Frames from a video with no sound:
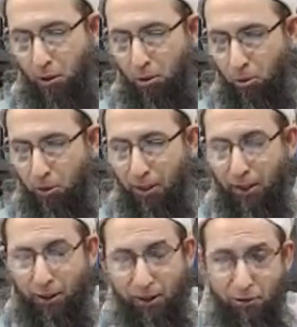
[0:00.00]
Or the
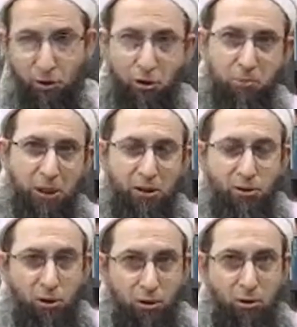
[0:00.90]
other answer could be
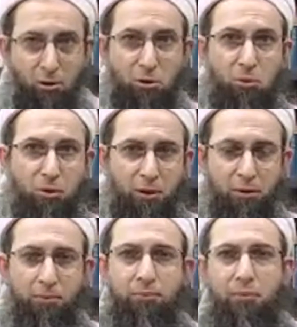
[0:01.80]
Siratul Rasul
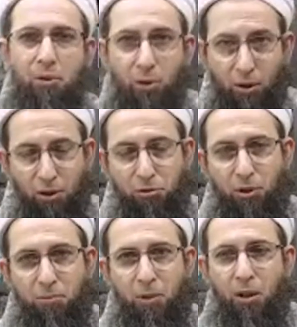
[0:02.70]
sallallahu alaihi
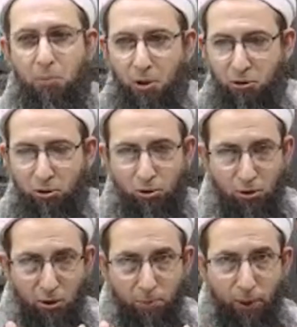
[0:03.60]
wasallam, because
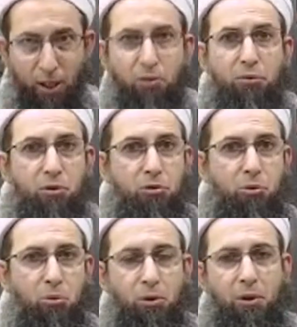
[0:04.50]
the path of the
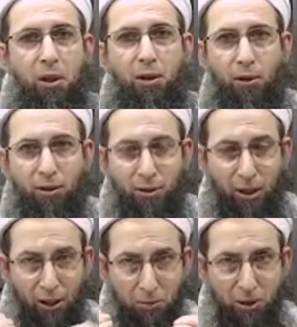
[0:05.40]
Rasul, the
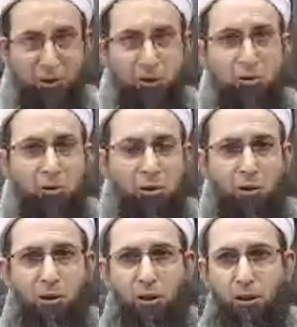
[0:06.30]
ta'limat,
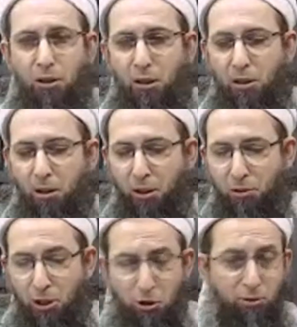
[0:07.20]
the
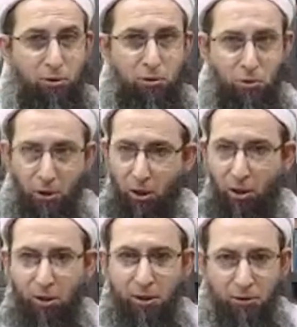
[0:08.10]
teaching of the Rasul
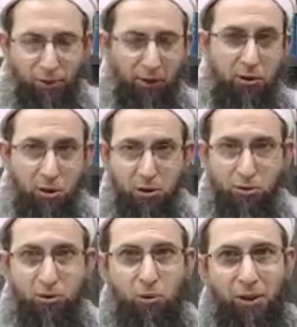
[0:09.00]
are in fact the teaching
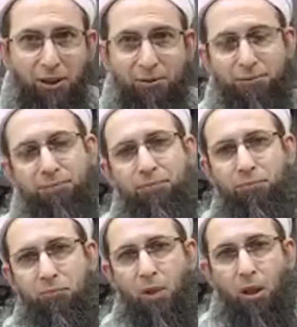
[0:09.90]
of the Quran.
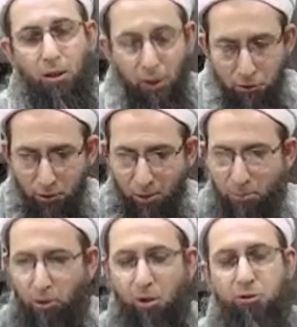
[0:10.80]
That should have
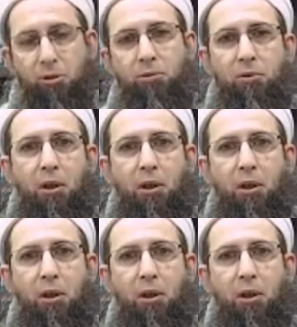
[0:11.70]
been also